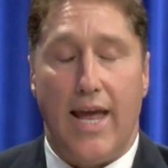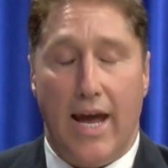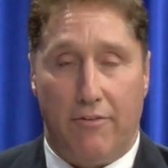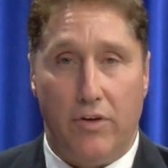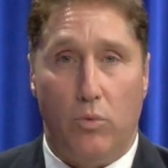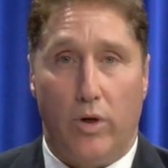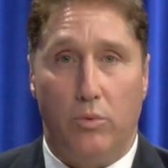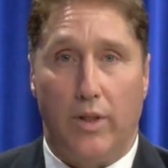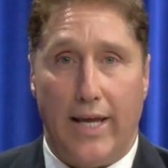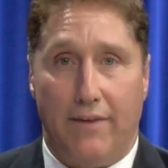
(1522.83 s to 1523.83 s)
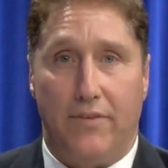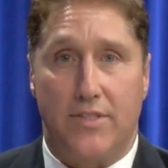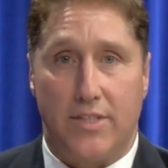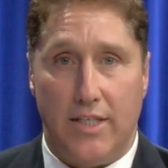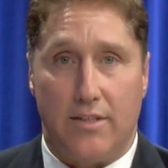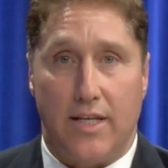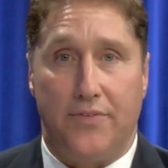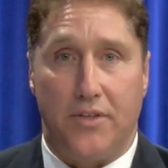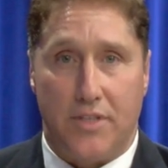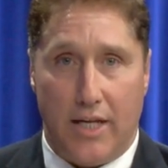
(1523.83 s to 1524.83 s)
Everyone will have a seat
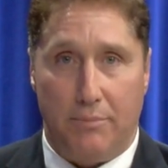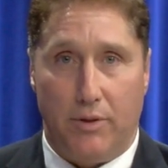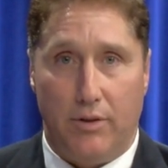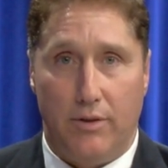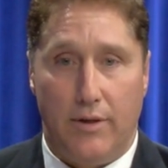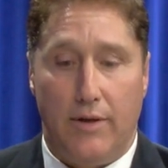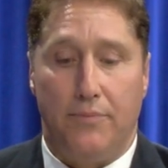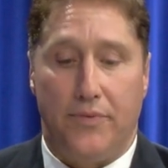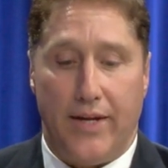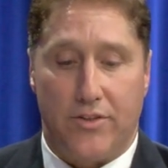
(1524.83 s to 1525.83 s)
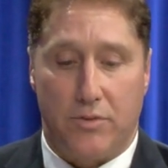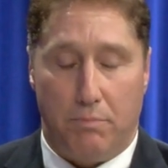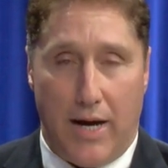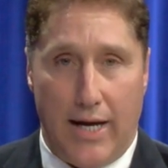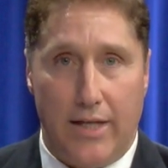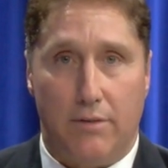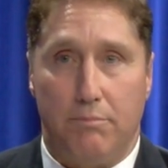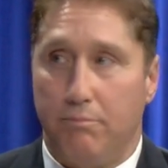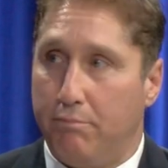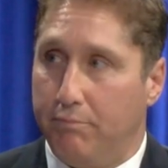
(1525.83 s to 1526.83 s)
at the table. That's my
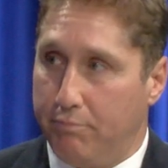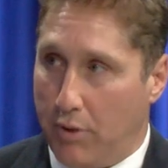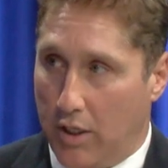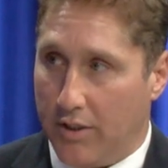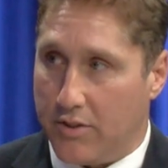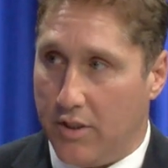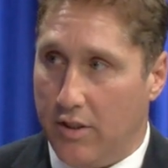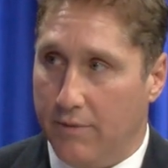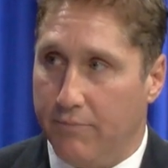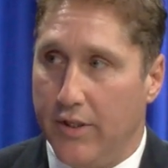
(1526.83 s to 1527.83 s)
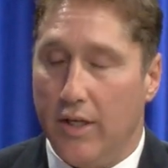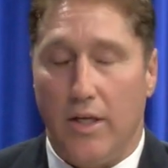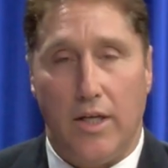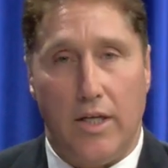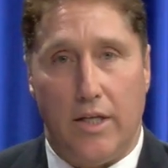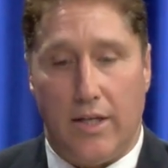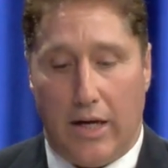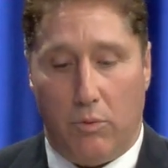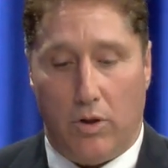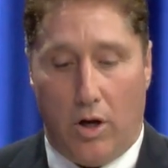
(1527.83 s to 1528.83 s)
policy, and
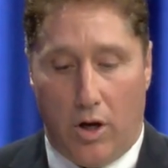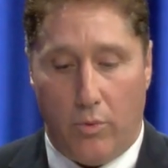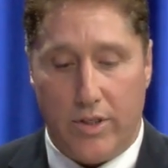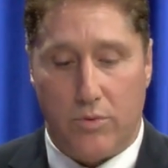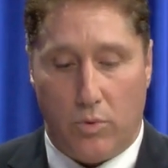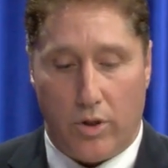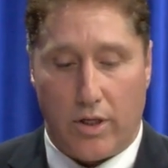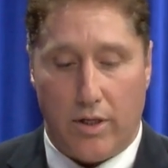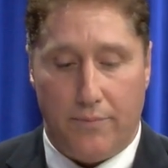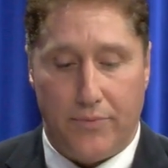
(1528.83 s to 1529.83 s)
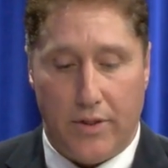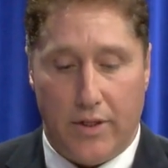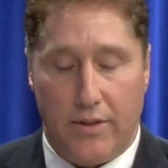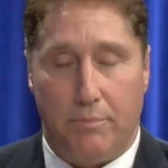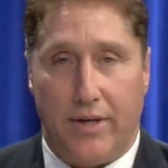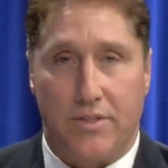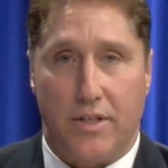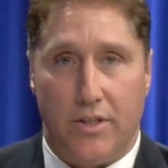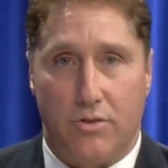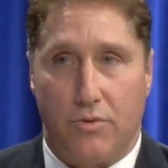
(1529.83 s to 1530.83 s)
I will always work in the
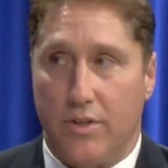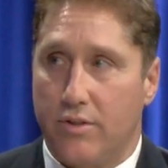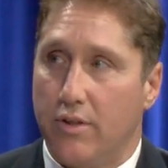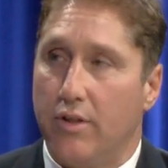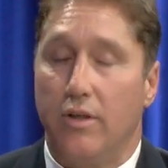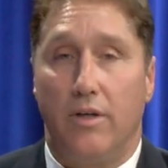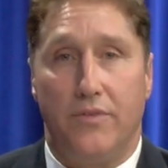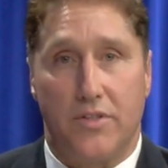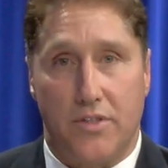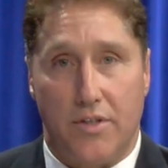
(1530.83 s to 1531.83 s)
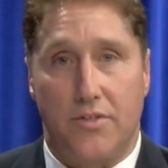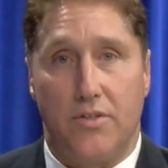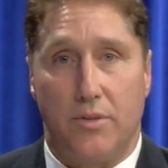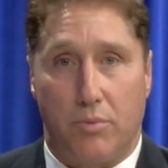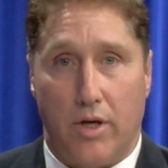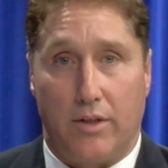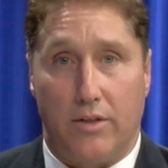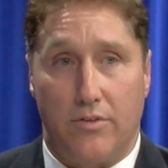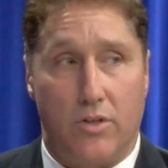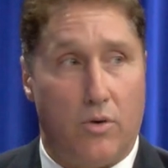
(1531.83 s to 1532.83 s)
best interest of the citizens of
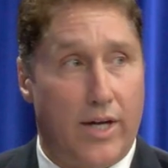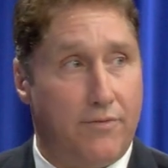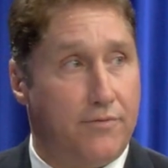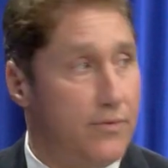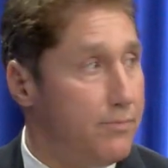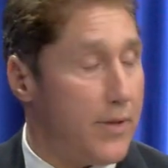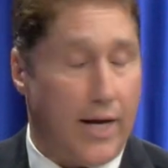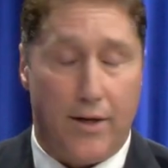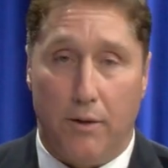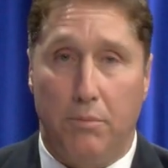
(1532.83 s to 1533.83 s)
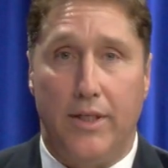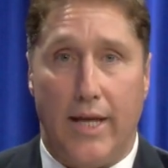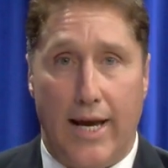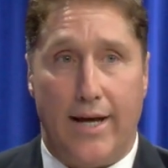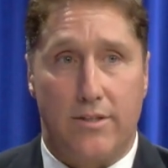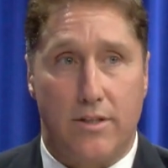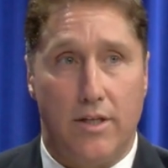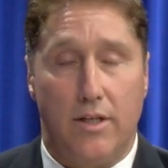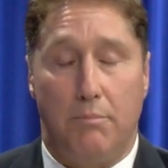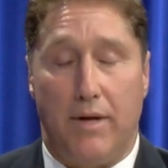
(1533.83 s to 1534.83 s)
Brockton. So I, I humbly ask
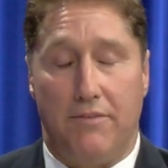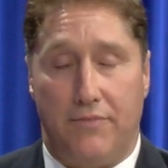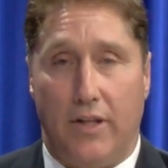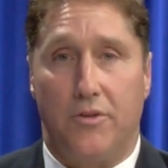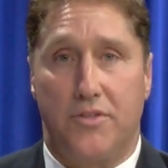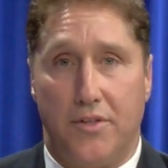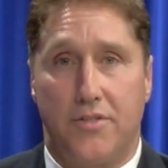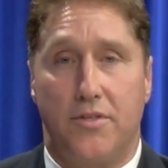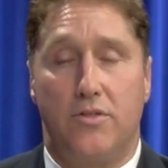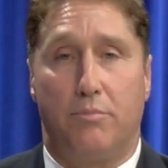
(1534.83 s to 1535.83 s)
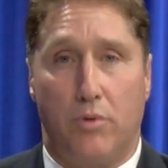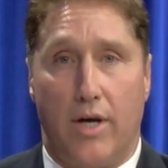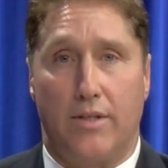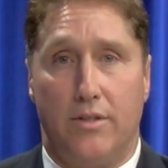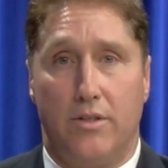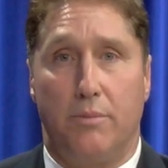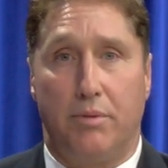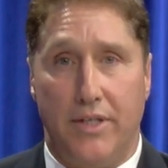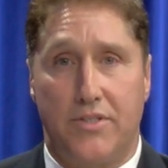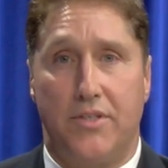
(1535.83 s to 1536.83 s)
my fellow citizens of Brockton to
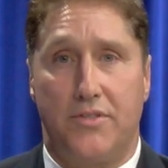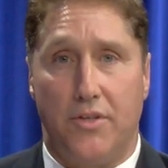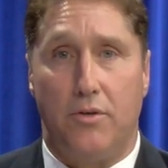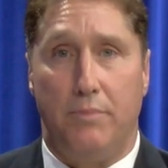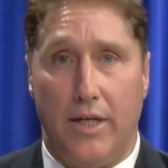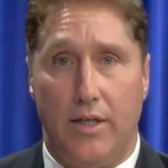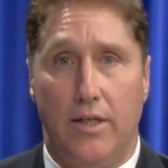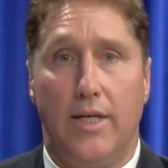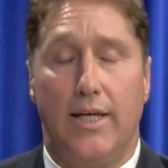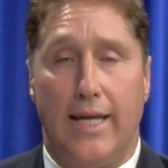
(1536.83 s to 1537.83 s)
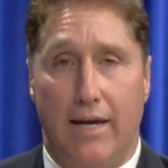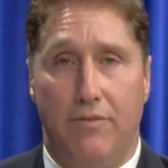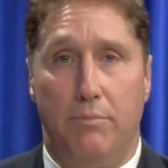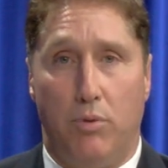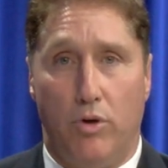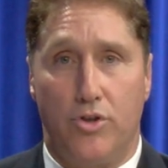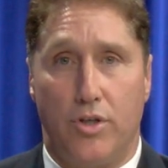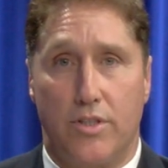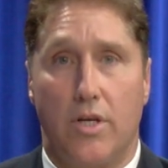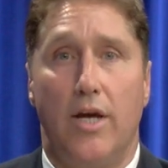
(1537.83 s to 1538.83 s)
please consider me, Kevin
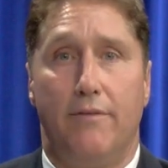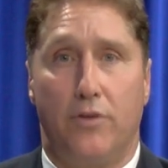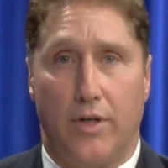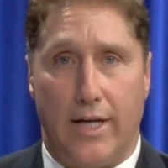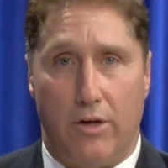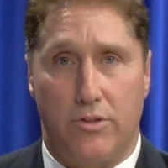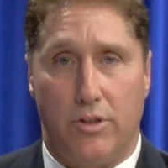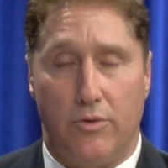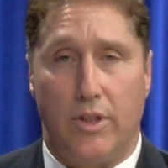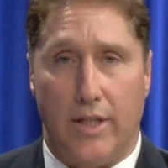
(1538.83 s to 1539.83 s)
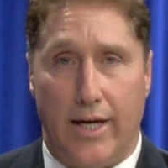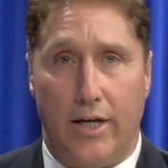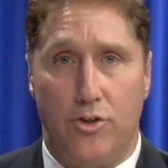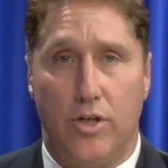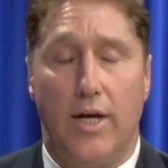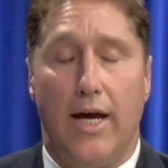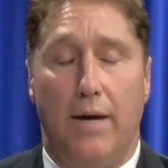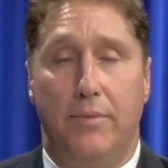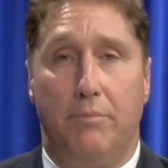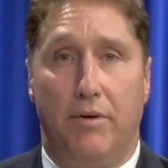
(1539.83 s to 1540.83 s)
Borges, for Councilor at Large.
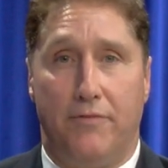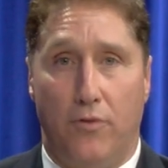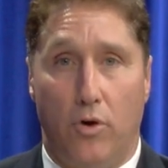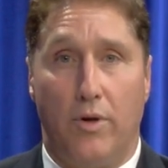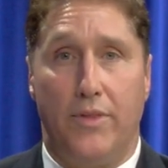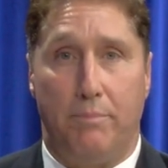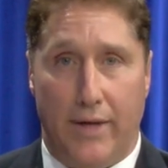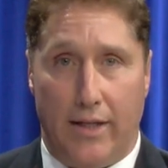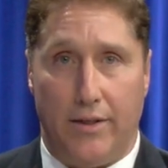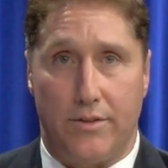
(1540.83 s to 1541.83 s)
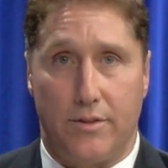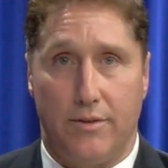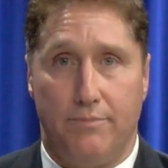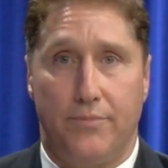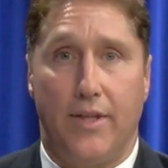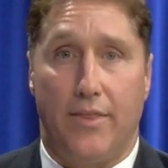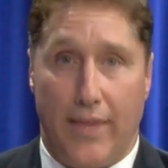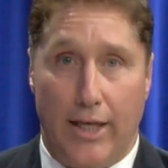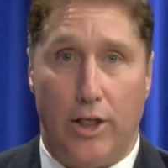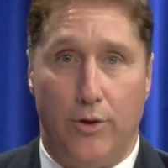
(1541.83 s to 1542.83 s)
I'm number four on the ballot.
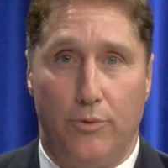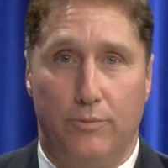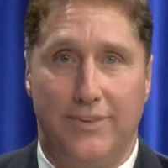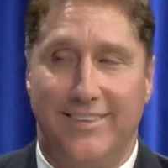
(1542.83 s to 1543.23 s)
Thank you.